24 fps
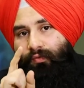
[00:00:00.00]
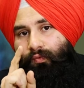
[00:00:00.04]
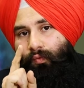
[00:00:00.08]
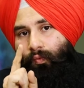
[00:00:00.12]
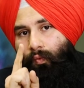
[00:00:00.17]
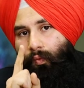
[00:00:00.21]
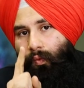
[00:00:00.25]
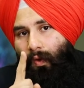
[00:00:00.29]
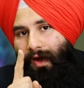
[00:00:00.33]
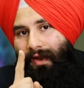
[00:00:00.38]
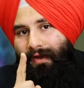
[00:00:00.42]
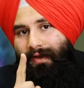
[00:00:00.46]

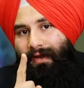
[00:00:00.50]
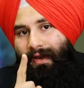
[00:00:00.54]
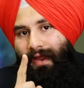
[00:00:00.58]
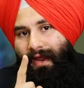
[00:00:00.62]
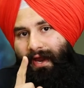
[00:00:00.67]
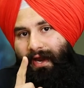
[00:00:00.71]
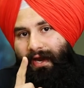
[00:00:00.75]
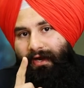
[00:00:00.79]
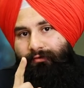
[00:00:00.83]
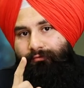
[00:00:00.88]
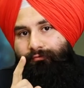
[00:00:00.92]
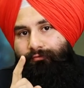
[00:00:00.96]
one
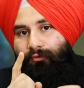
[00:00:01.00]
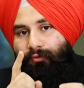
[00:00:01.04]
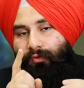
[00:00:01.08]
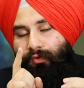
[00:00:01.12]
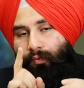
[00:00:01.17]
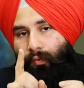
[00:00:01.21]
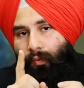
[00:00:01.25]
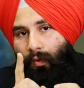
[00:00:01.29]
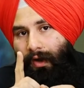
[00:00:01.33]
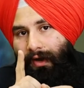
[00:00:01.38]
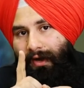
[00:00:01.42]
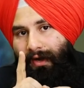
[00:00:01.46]
ad for
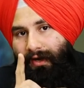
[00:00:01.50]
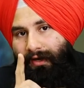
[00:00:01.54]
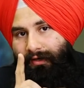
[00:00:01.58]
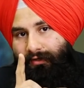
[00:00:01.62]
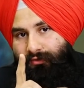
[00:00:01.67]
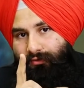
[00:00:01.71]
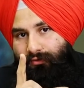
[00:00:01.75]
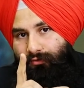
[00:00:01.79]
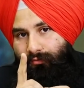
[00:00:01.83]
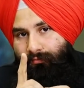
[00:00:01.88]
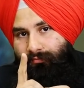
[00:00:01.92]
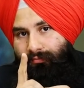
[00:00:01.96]
one ad
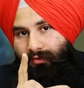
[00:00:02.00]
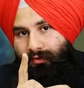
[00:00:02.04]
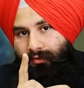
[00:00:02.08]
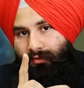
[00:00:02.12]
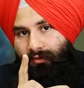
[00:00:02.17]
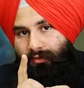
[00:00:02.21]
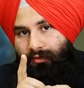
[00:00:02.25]
group.